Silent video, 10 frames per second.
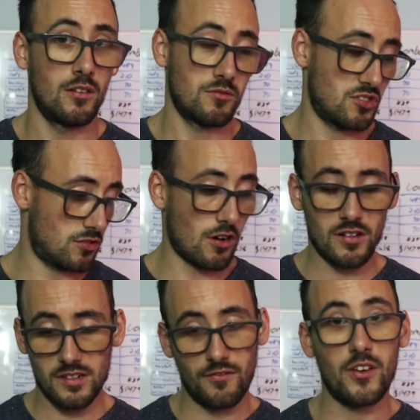
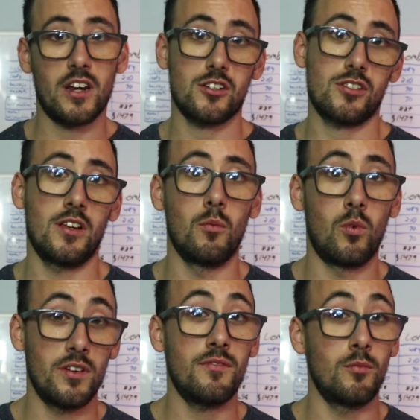start to finish in
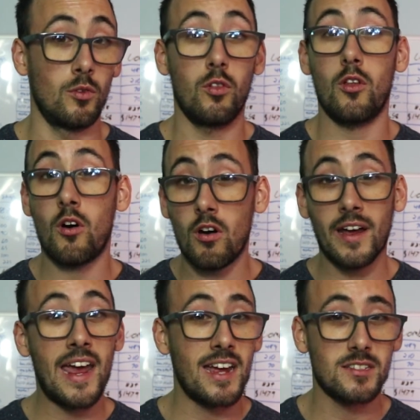one
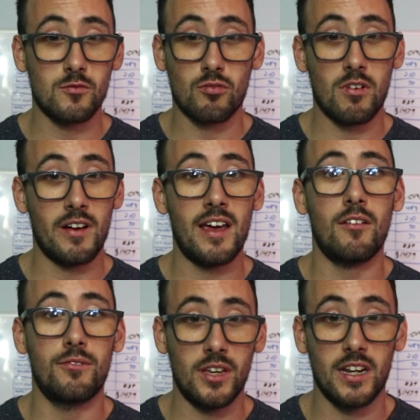long-ass
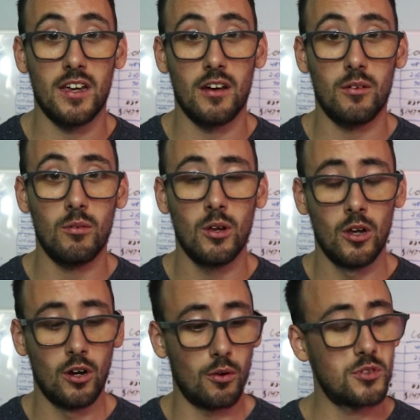drawn-out video,
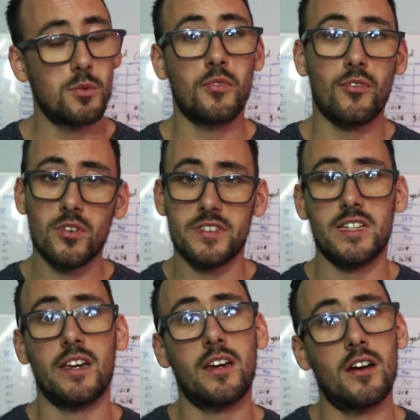or would you prefer to
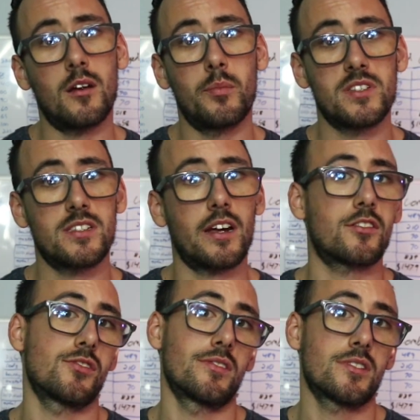see it cut up in
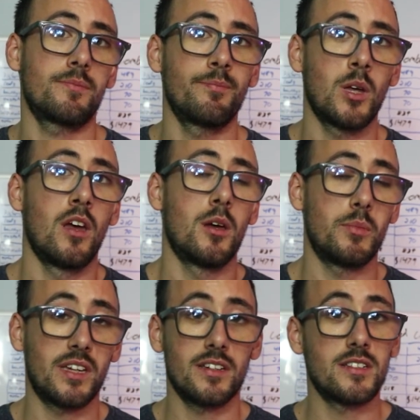sections?
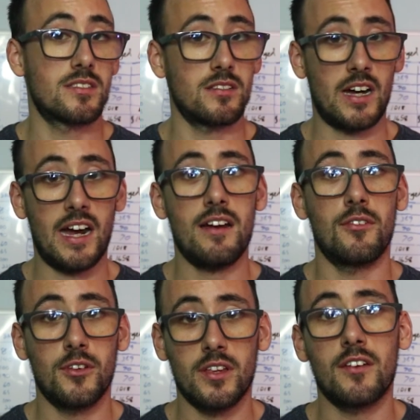Because I have
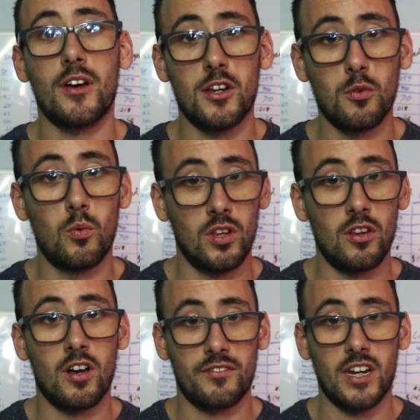a feeling if I do one
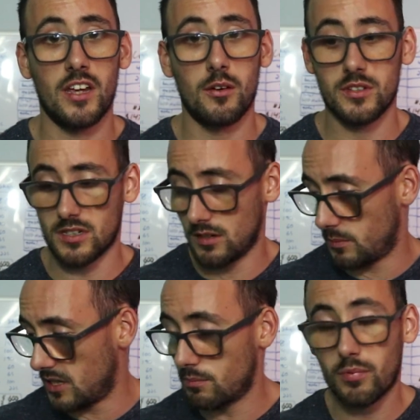long video, it's going to
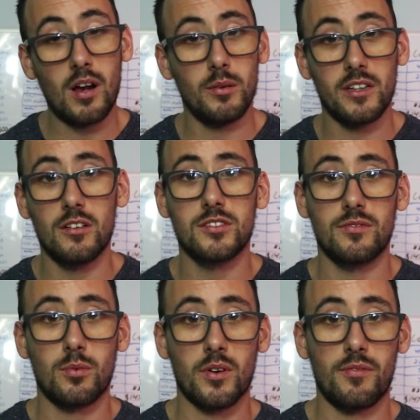be probably close
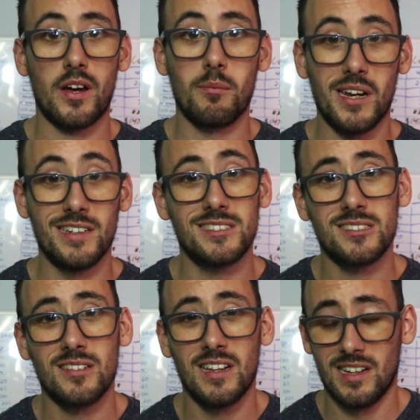to 45
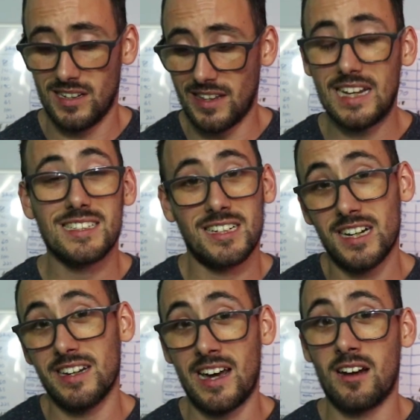minutes. And that's
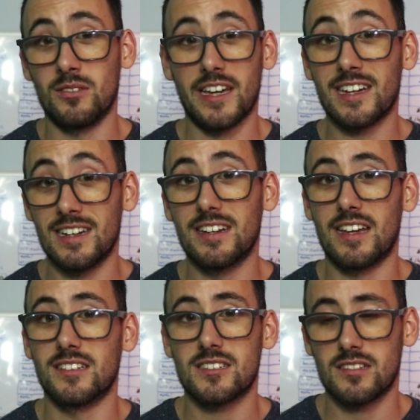cut down, like
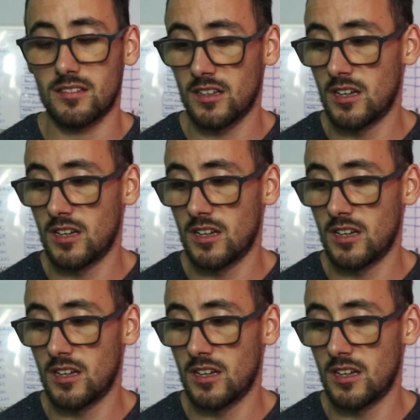condensed.